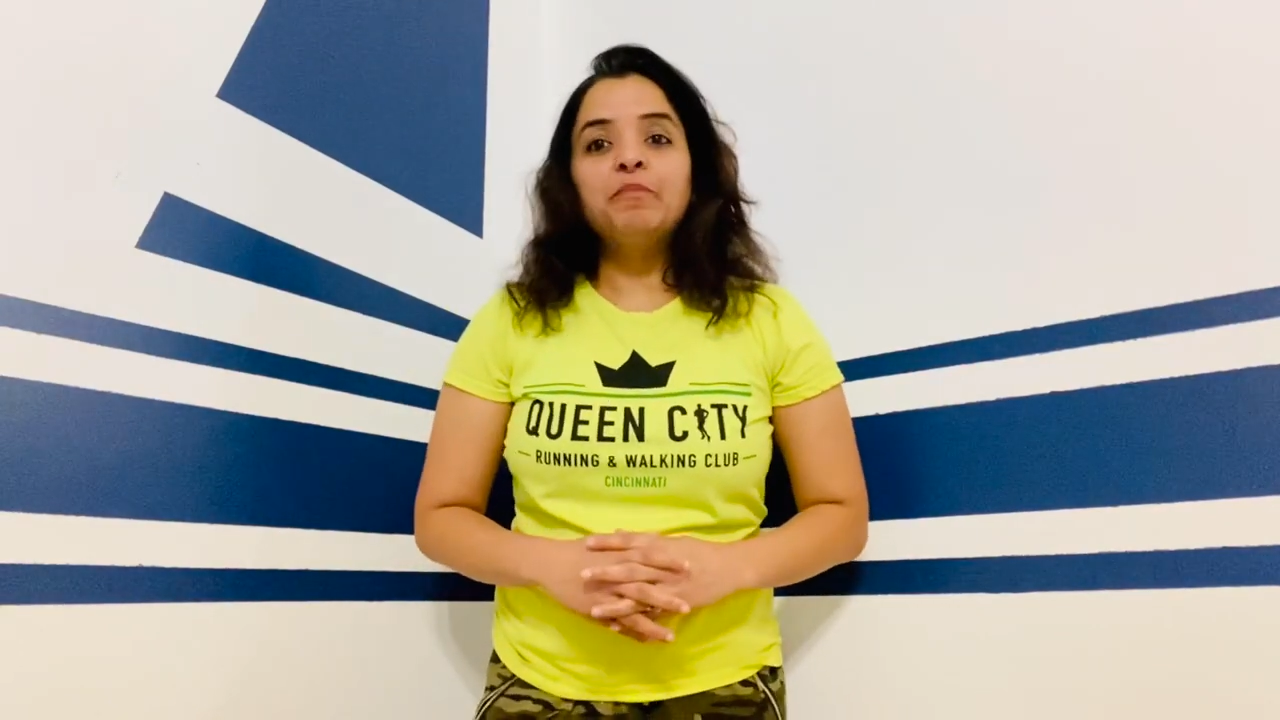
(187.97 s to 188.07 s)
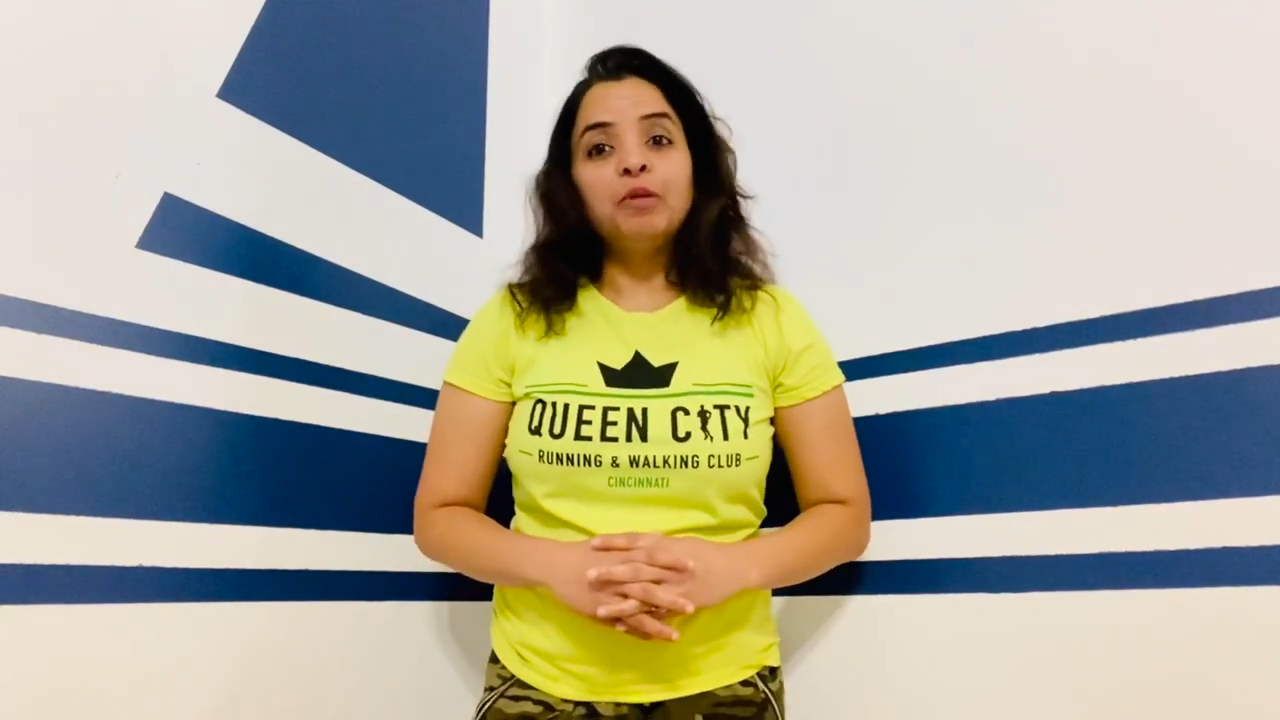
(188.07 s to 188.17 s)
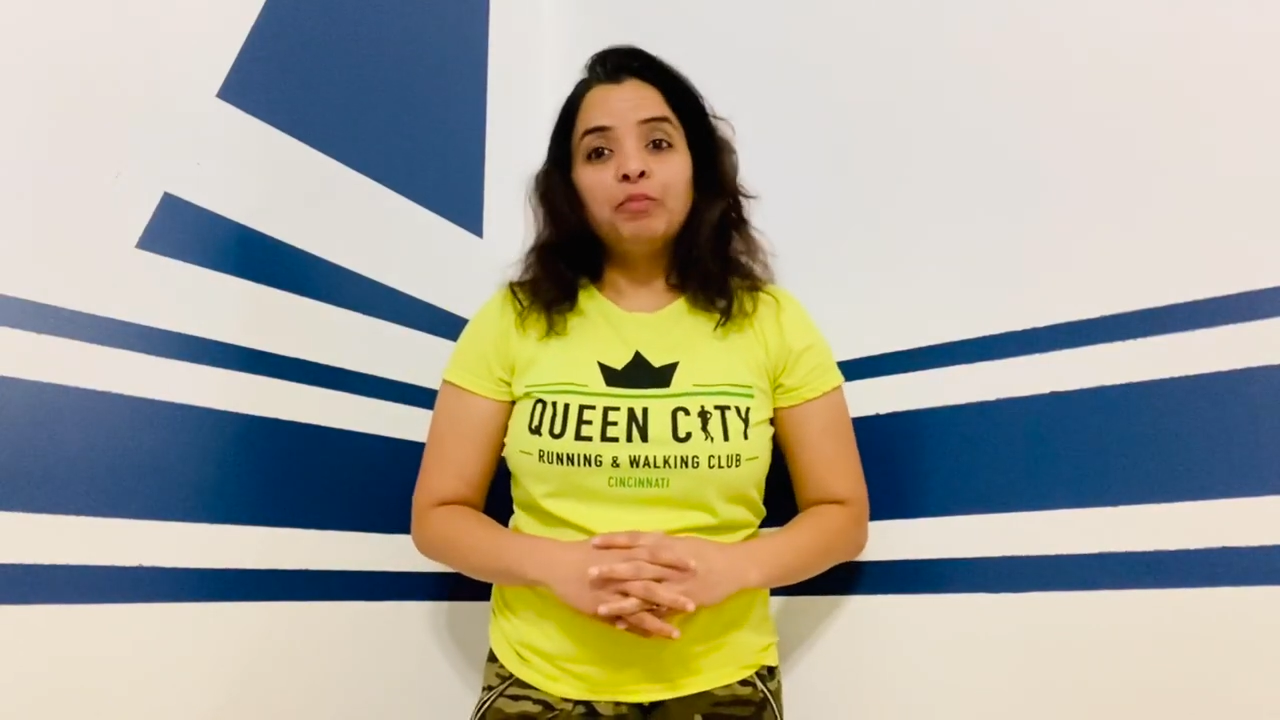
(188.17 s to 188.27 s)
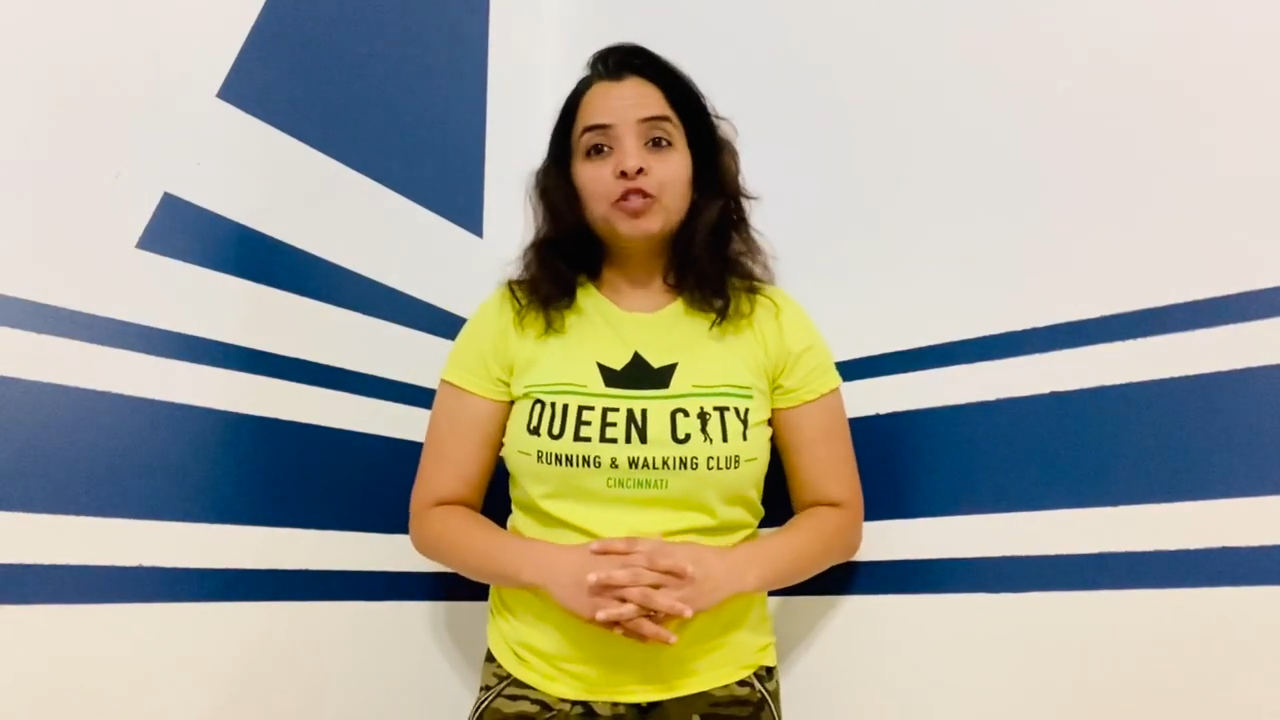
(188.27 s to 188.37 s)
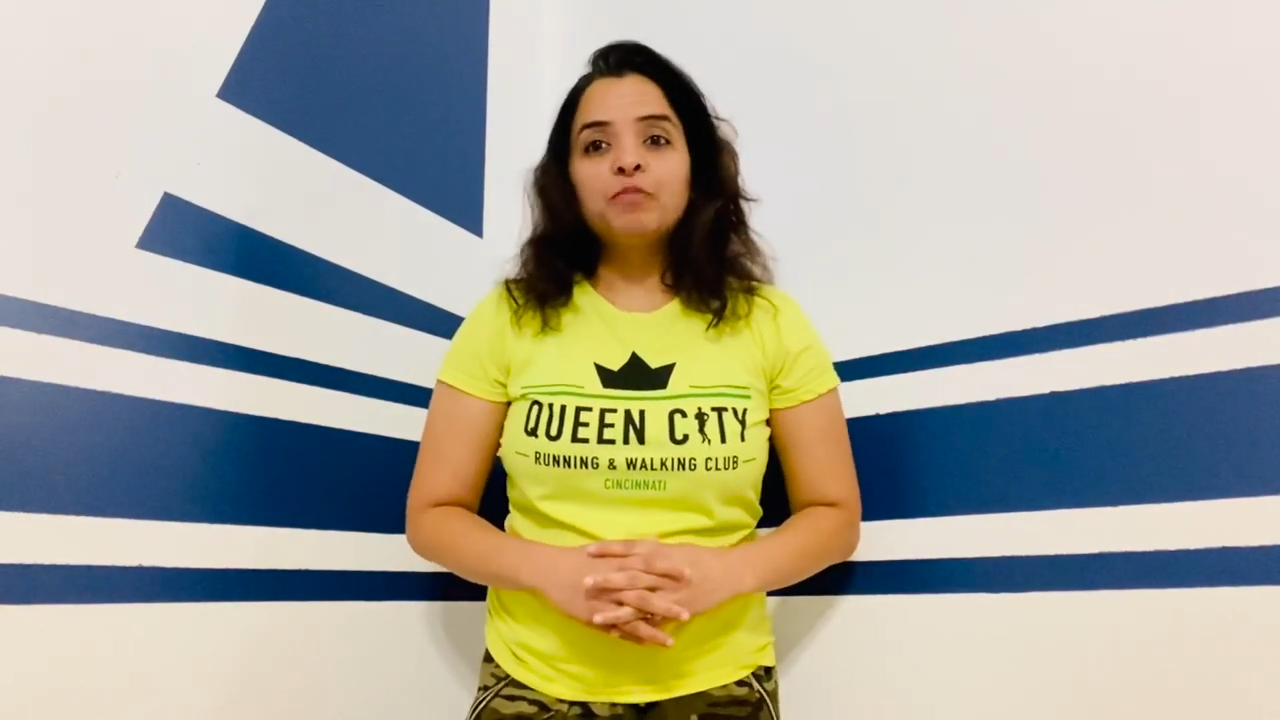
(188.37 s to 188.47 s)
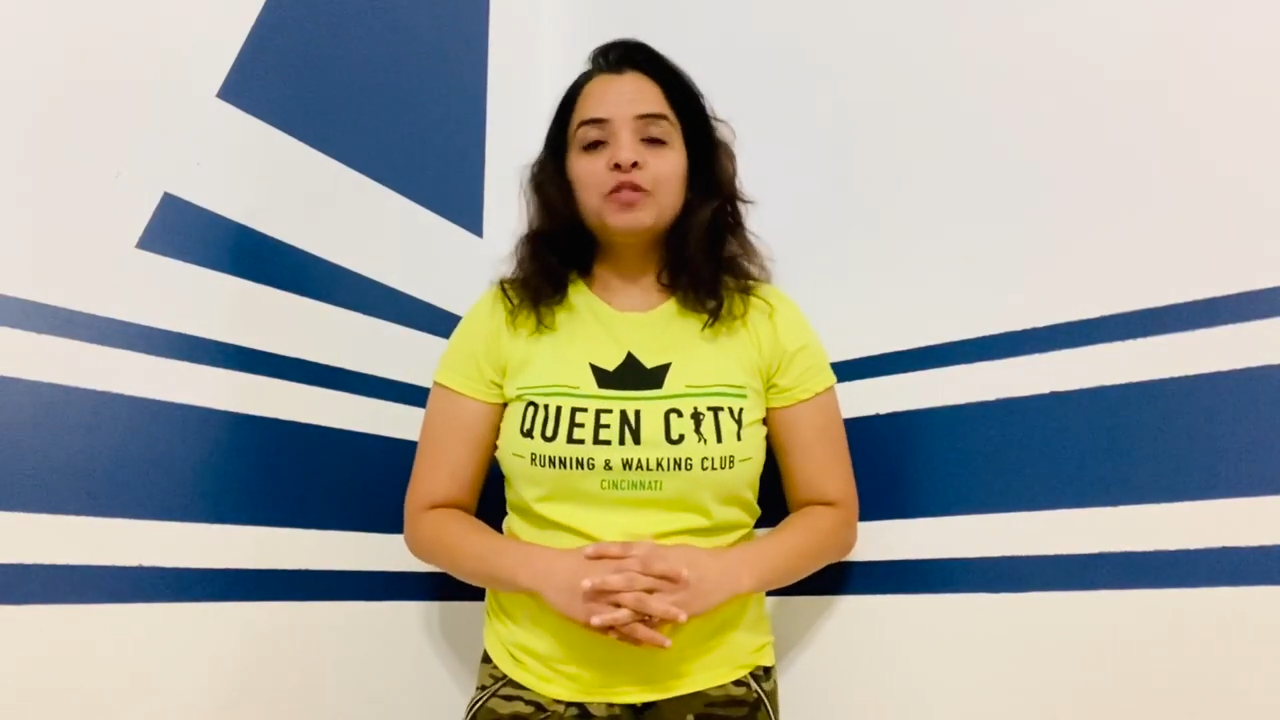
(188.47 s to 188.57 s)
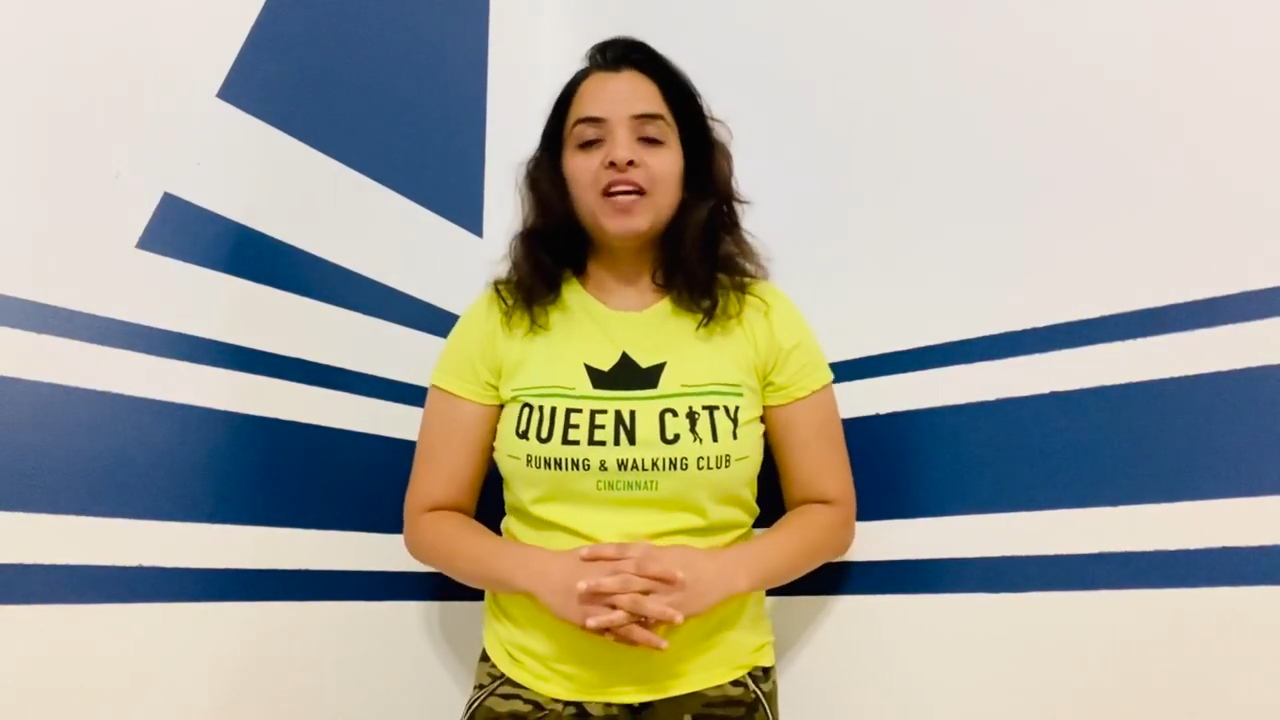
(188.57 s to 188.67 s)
up the push-up